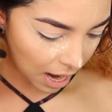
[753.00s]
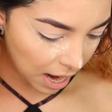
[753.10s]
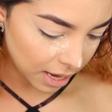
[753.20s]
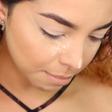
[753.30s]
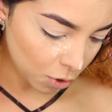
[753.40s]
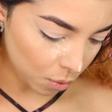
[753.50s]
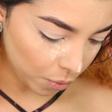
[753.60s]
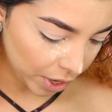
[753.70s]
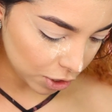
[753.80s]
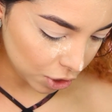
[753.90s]
I am
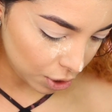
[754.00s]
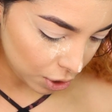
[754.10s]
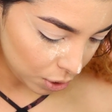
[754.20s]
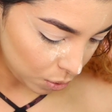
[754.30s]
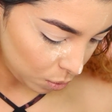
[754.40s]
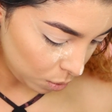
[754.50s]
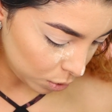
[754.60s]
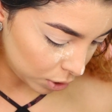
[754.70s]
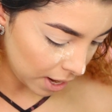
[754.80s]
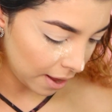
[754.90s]
going to
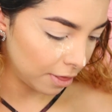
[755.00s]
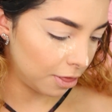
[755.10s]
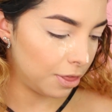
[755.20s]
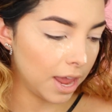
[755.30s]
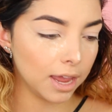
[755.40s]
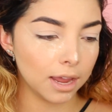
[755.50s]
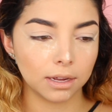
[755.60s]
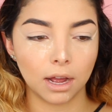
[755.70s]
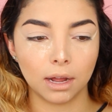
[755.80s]
use the